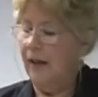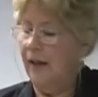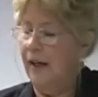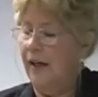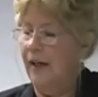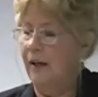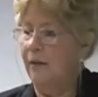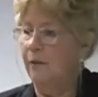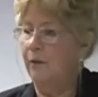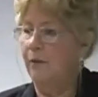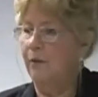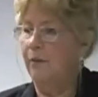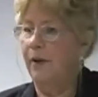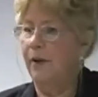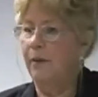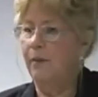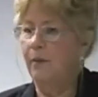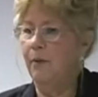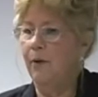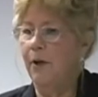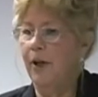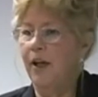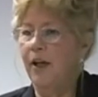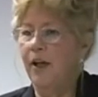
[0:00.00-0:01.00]
And when
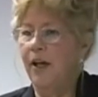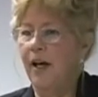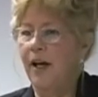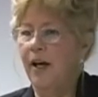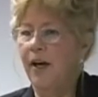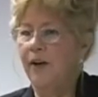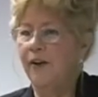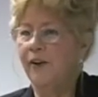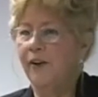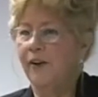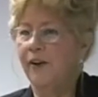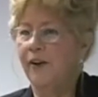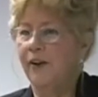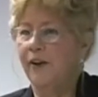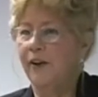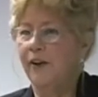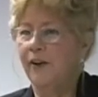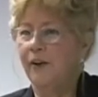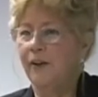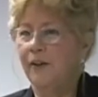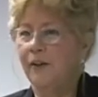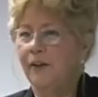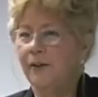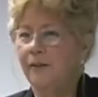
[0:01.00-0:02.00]
people get hair
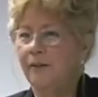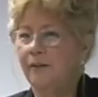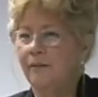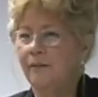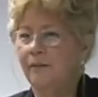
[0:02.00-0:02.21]
color